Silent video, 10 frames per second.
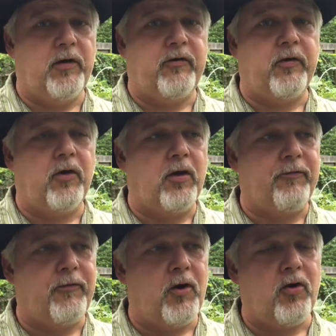until our
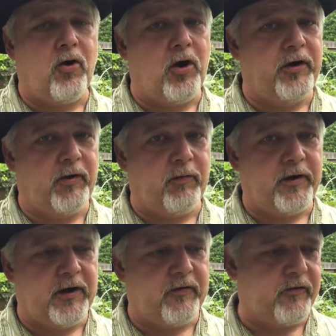fall gardening
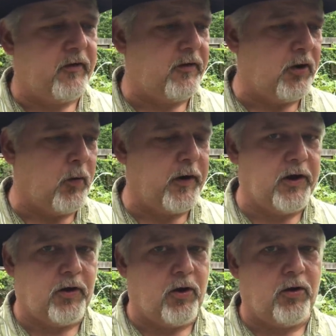really gets going
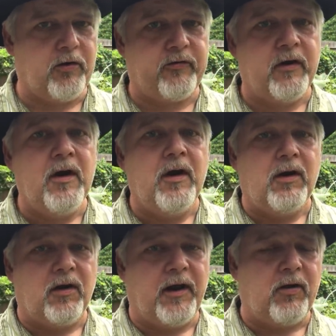in earnest.
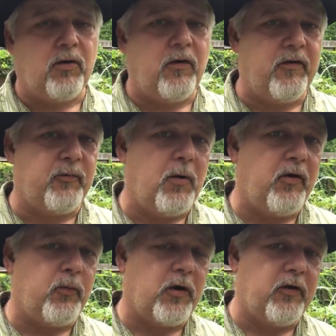Later on this
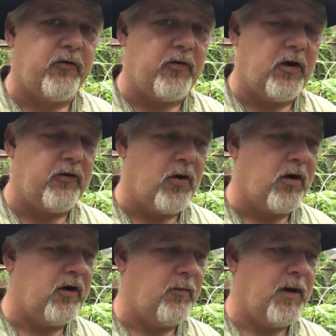month, we're going to start
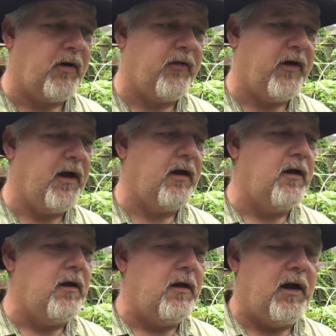talking about that.
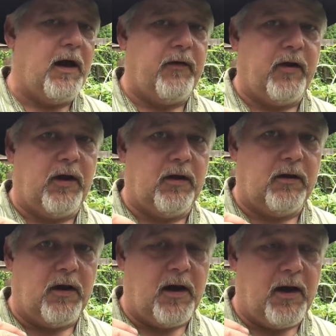And
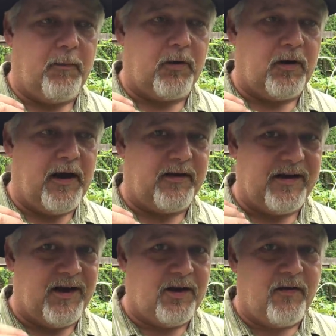then um, at
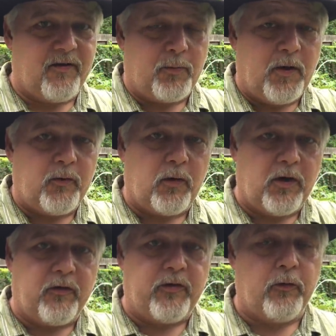the end of this month, we're
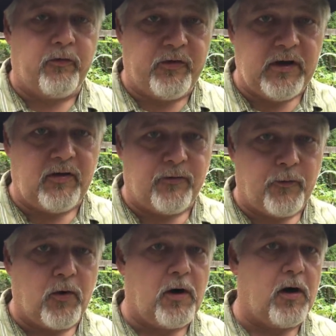going to sow seeds
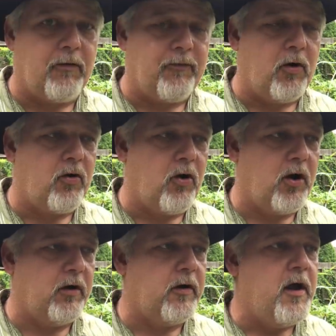for our fall
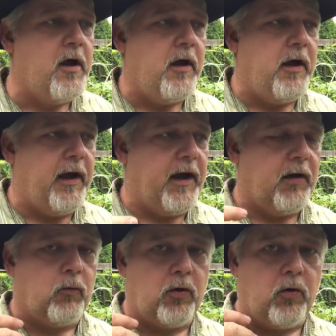garden
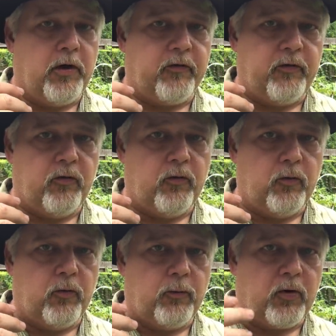and we're going
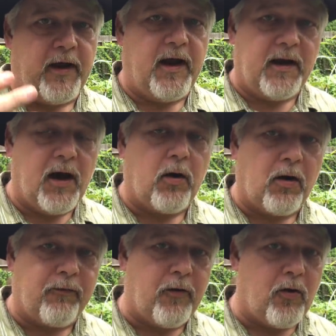to plan out
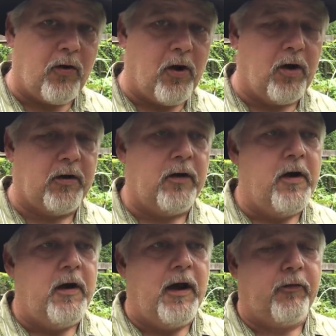our fall garden.
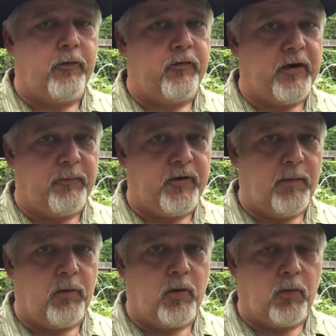And through
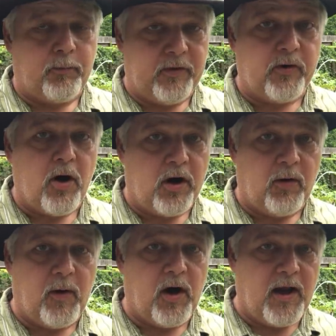September, we'll be
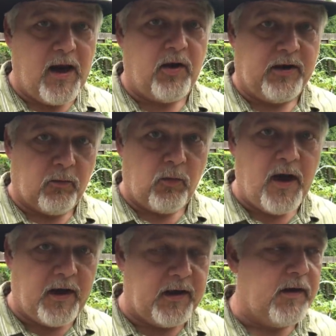talking about how to get
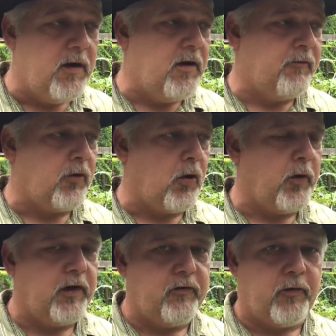ready for
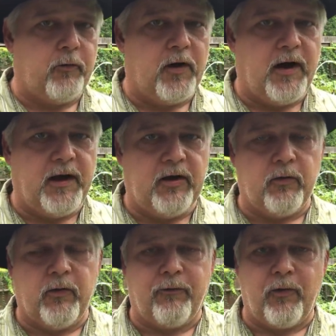growing in Zone 9A
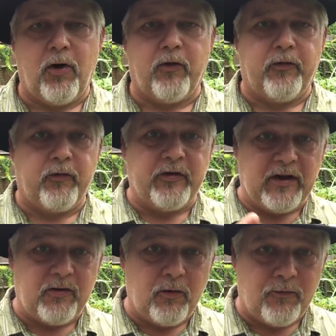during the fall. So
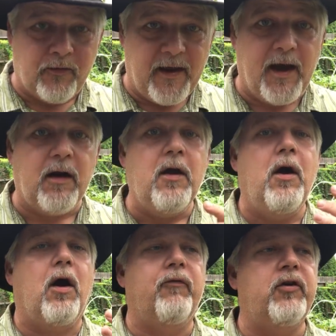stay tuned for that.
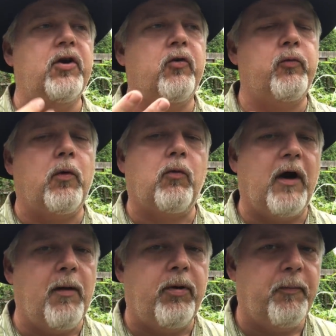Our videos will
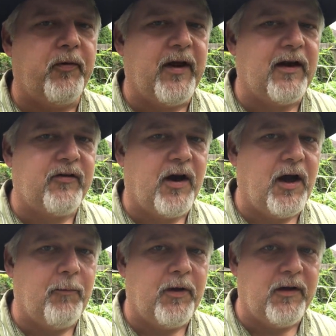ramp up at that
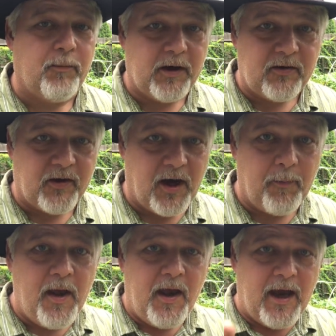time. In the
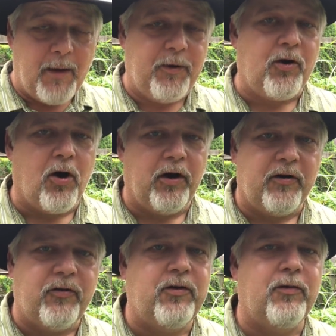meantime, happy
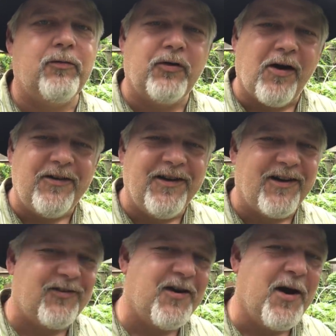gardening to you. Talk to you
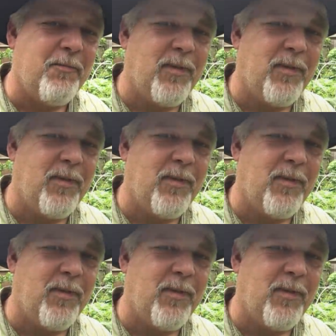next time.